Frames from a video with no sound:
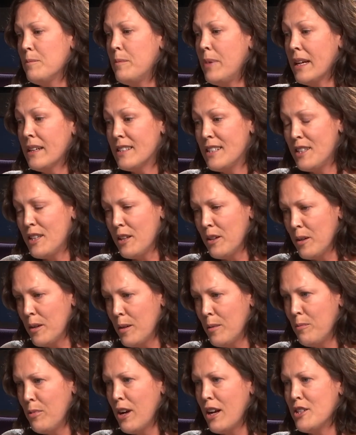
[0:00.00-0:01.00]
picked
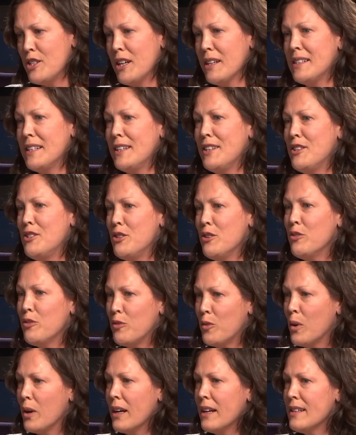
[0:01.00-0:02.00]
the project in the Duke
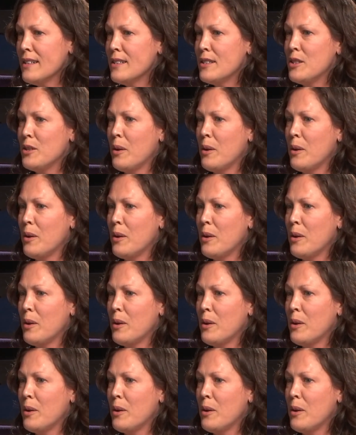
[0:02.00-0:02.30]
Forest.